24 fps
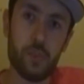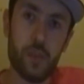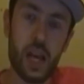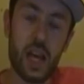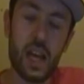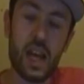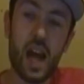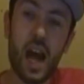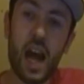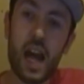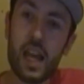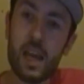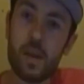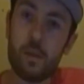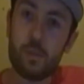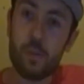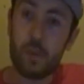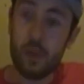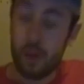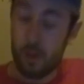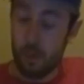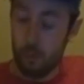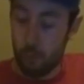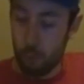And I
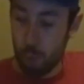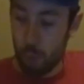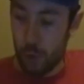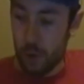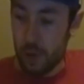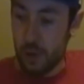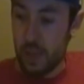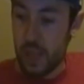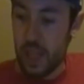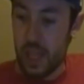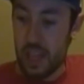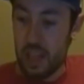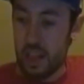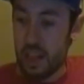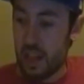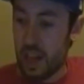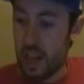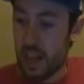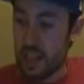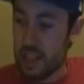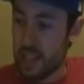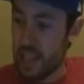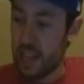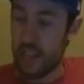am really
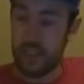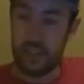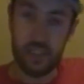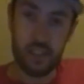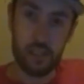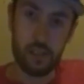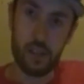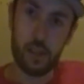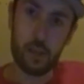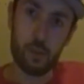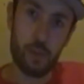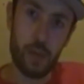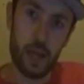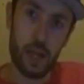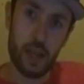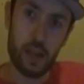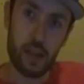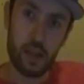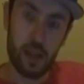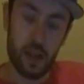against clickbait.